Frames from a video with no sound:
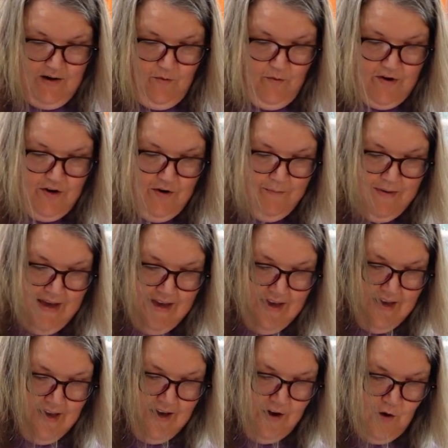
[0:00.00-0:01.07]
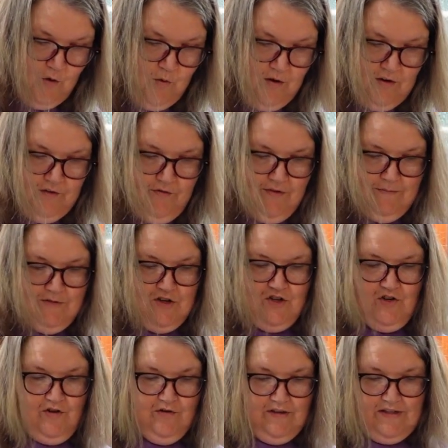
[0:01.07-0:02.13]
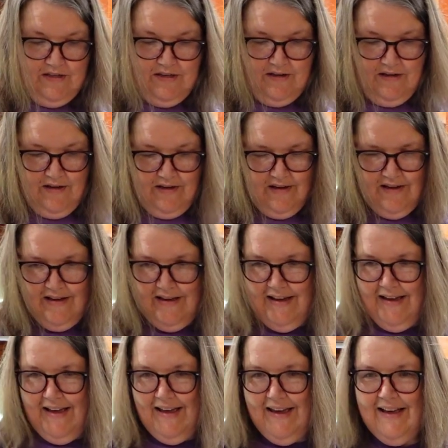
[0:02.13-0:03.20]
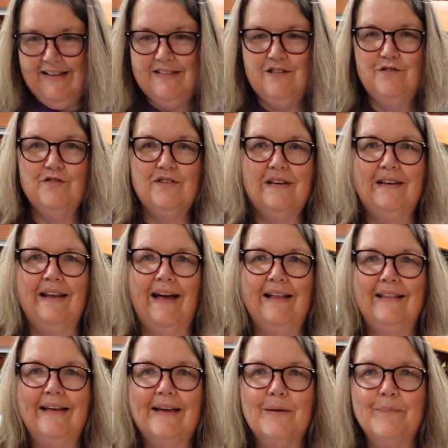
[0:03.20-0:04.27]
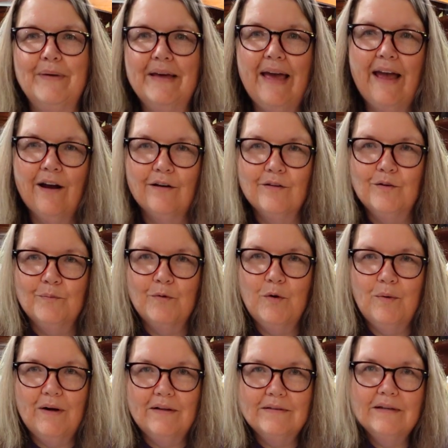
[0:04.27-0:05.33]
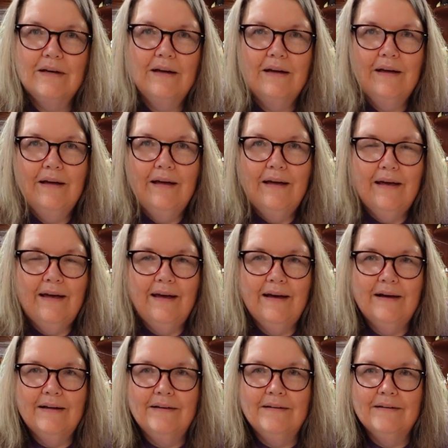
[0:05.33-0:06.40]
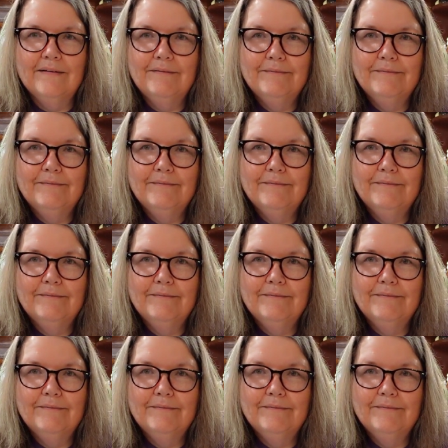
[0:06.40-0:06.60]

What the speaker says: when you're making a quilt from shirts, it's usually not like a big heirloom quilt. And